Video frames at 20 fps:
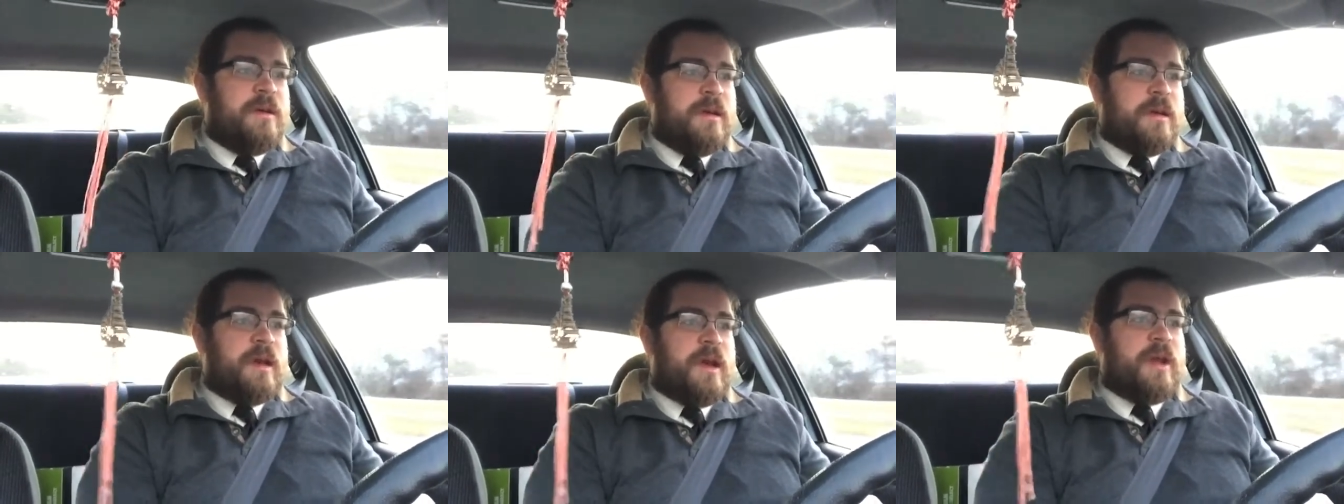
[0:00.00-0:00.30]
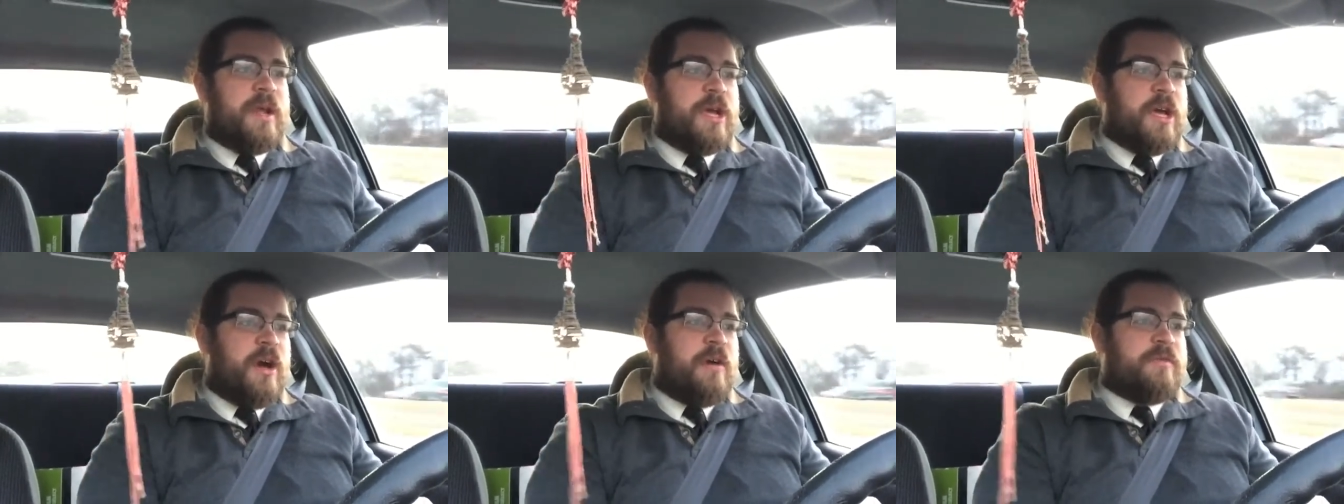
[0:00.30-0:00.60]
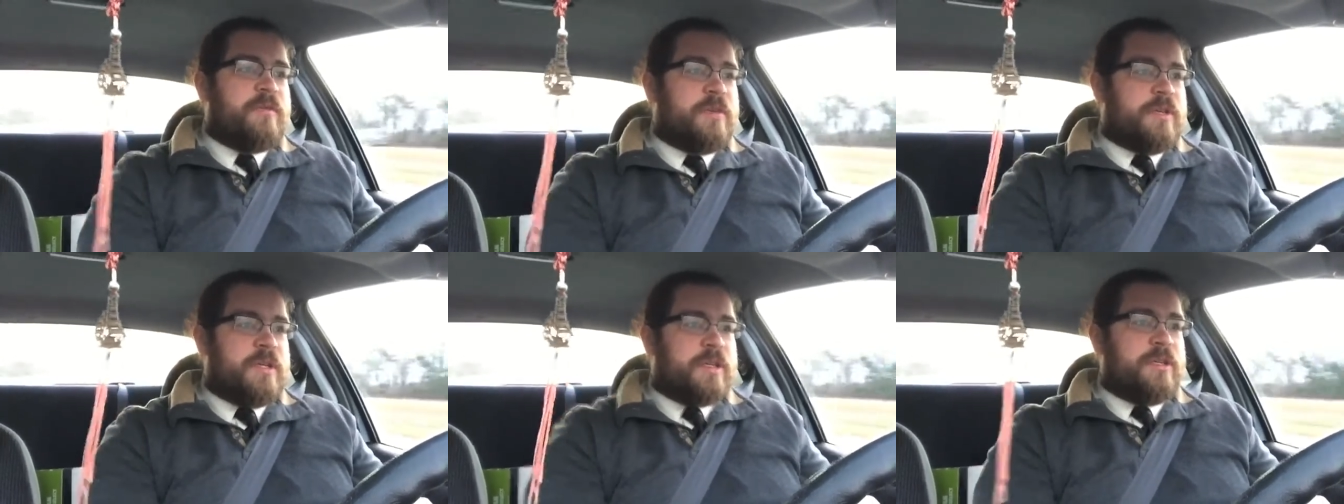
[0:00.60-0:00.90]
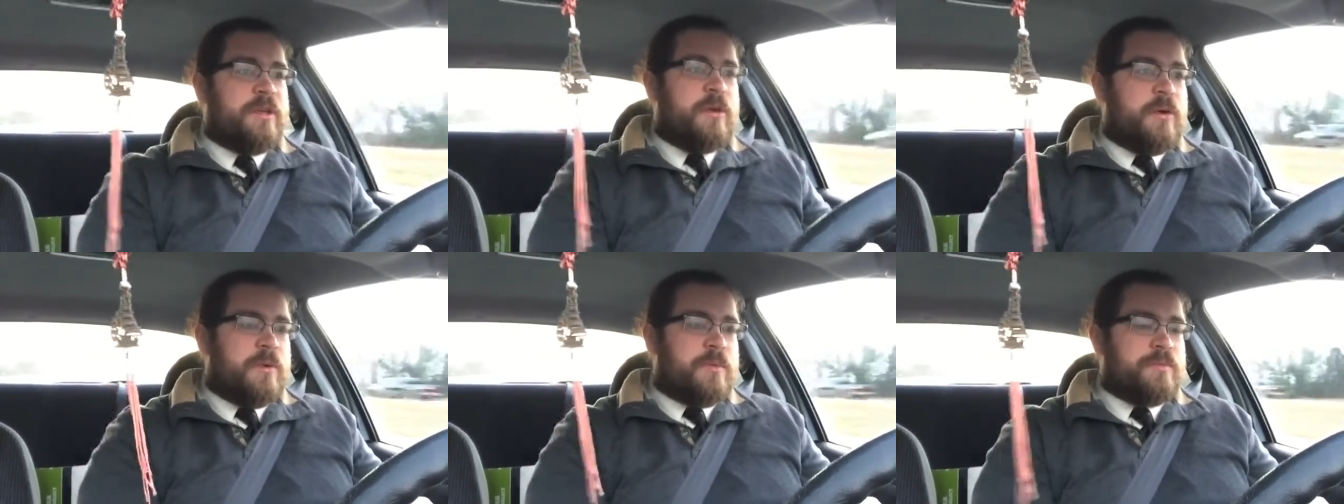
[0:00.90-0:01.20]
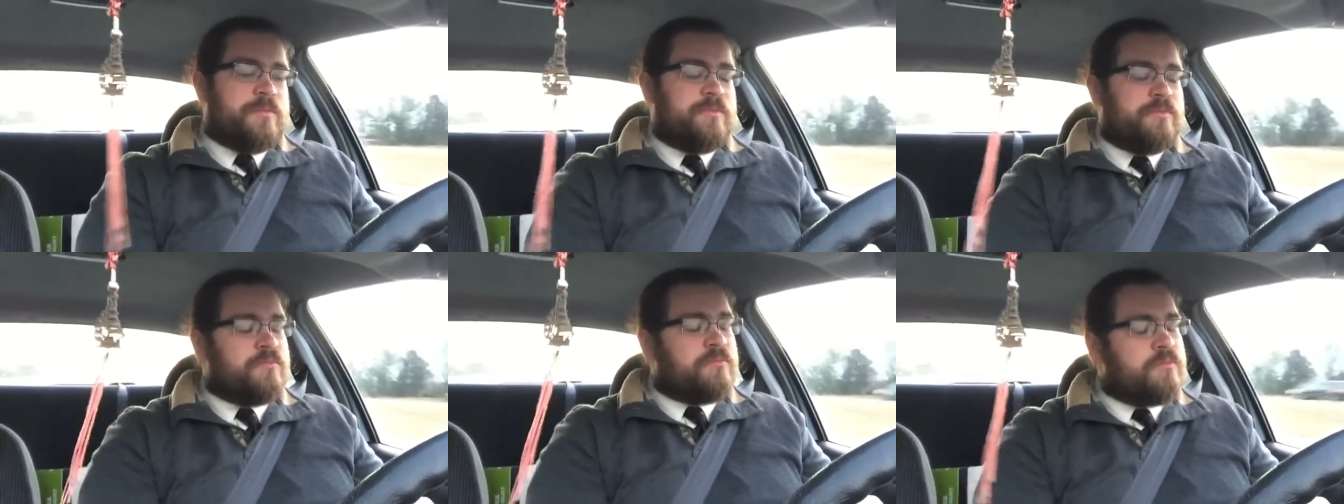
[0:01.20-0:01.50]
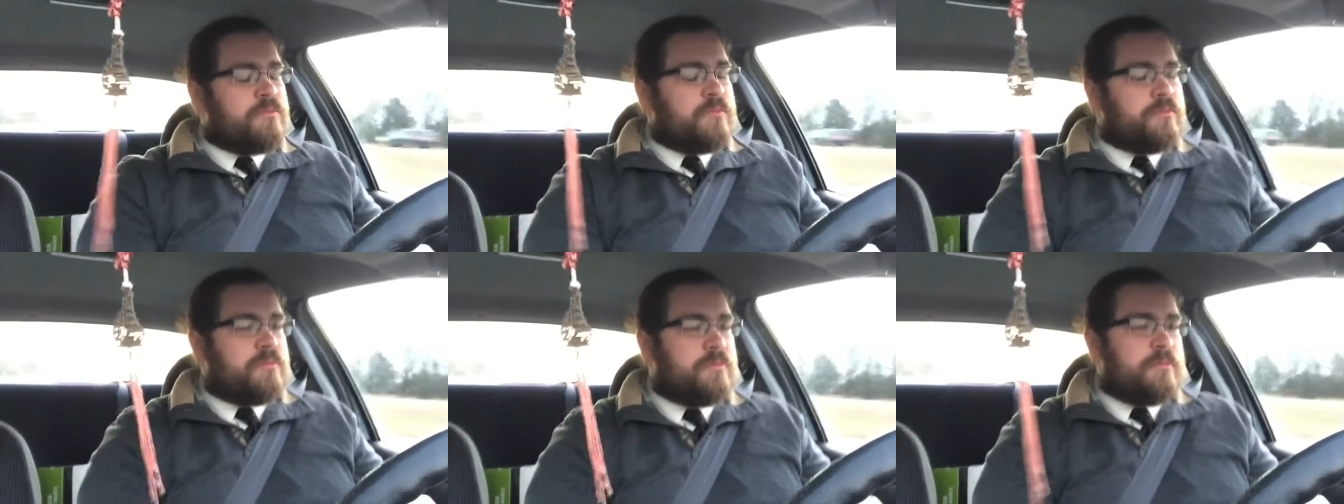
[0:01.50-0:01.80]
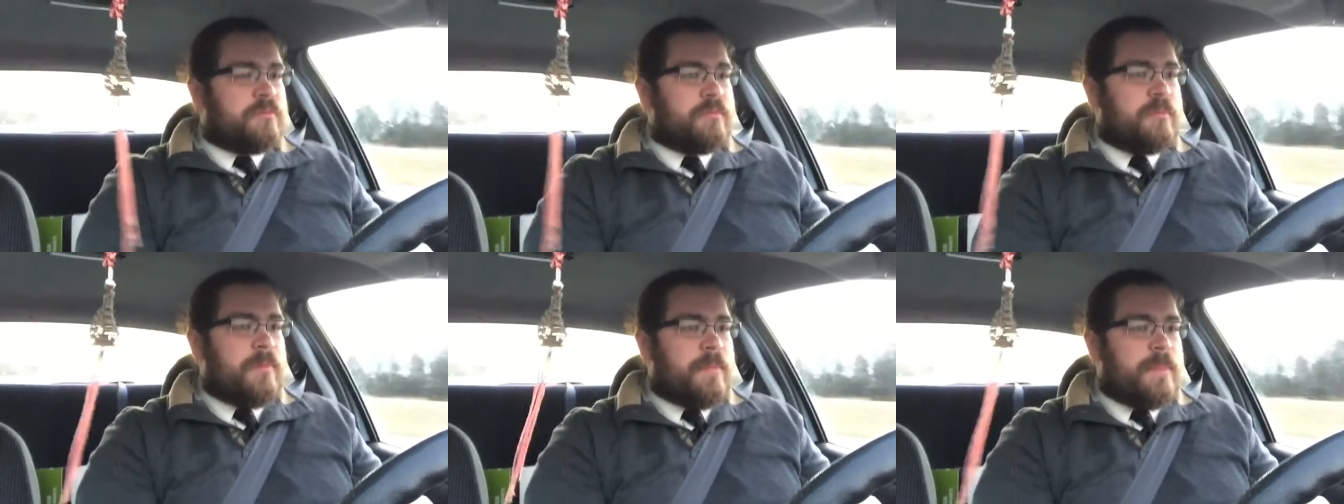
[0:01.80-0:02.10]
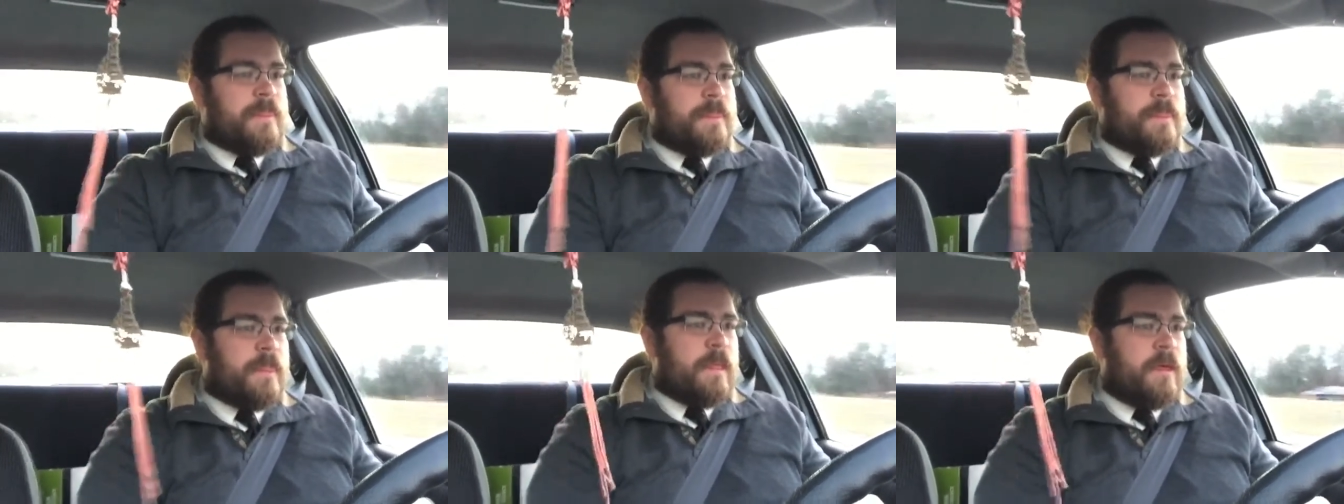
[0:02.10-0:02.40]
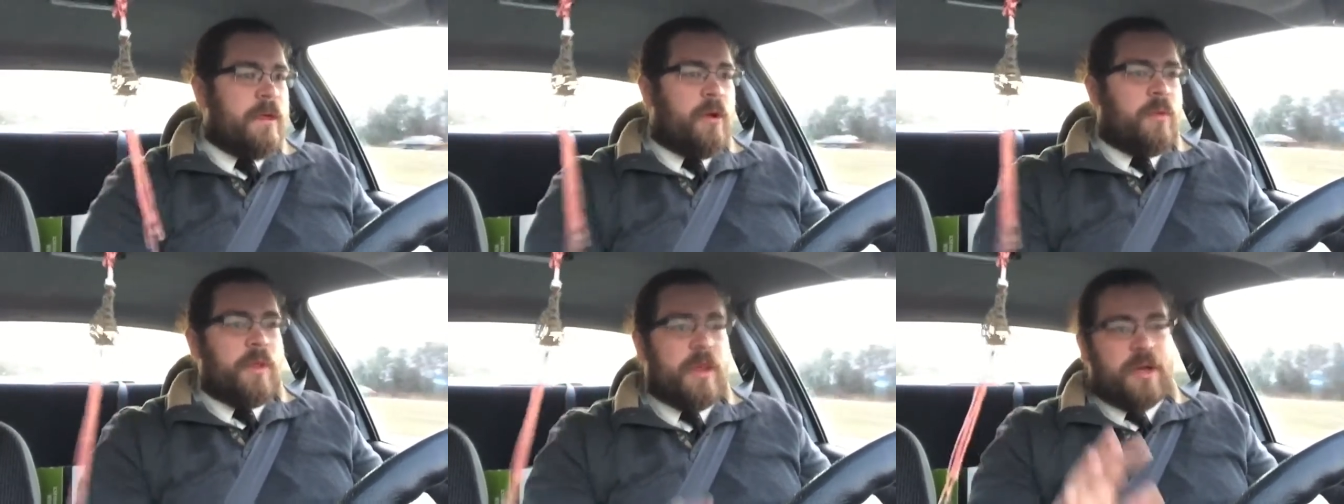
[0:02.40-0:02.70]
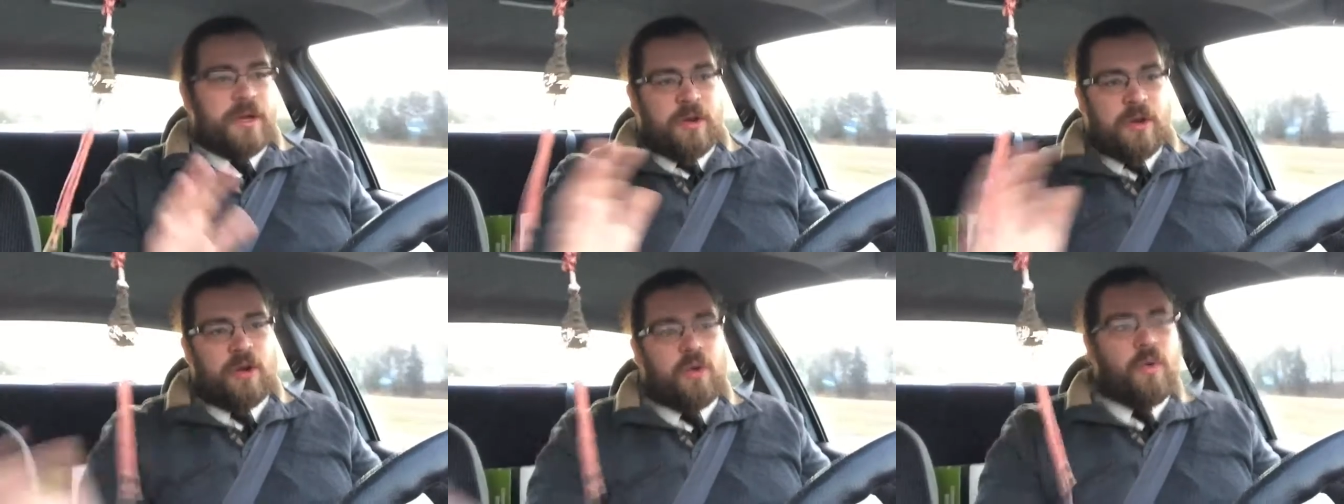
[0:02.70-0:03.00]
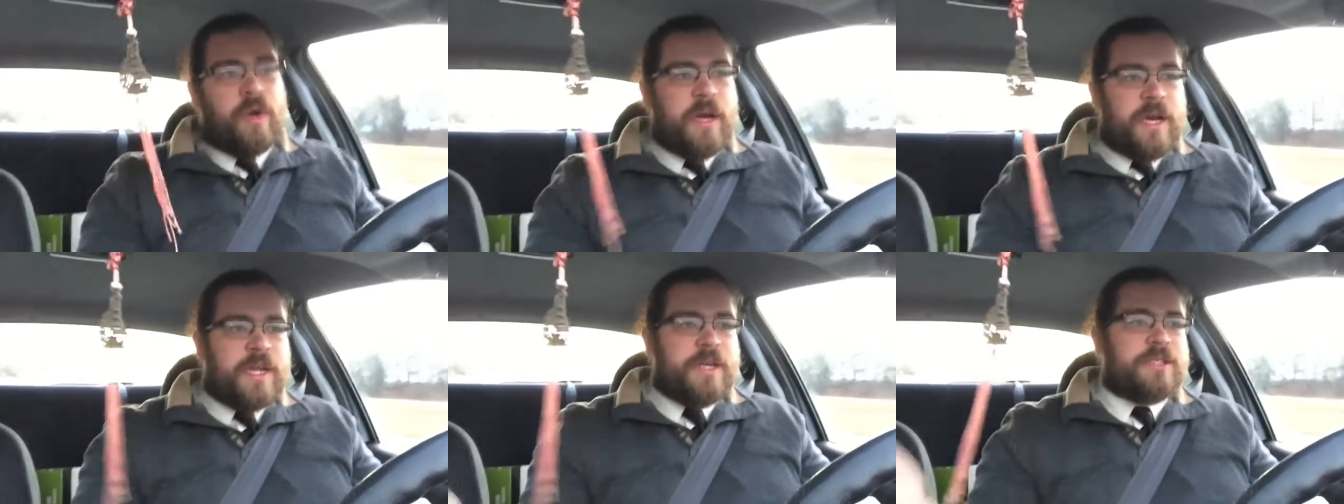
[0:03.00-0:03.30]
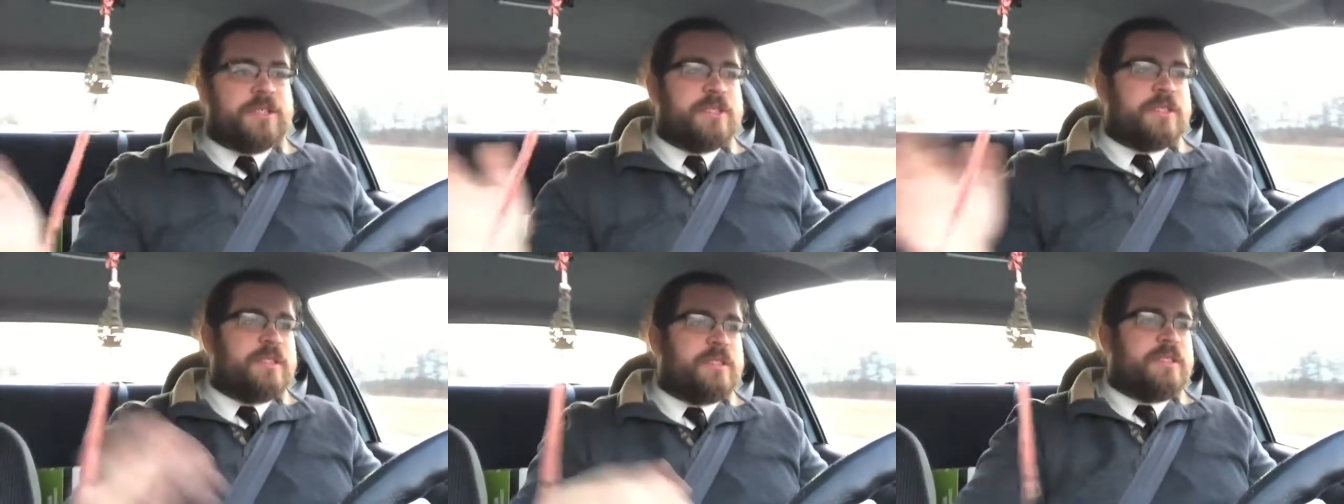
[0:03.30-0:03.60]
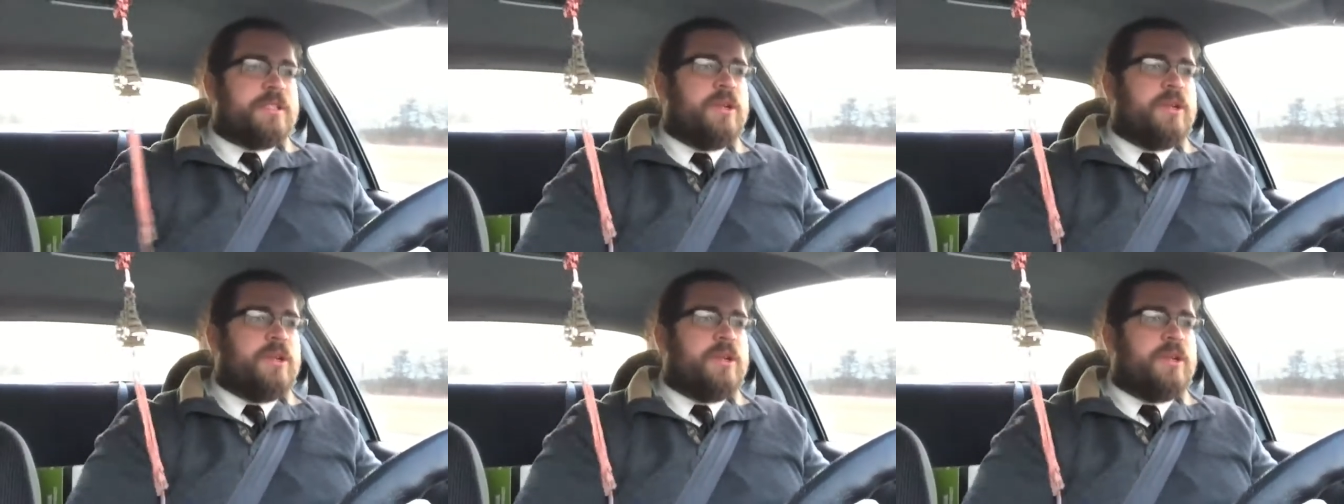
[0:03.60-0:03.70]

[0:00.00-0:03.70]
Kind of cover, linear equations,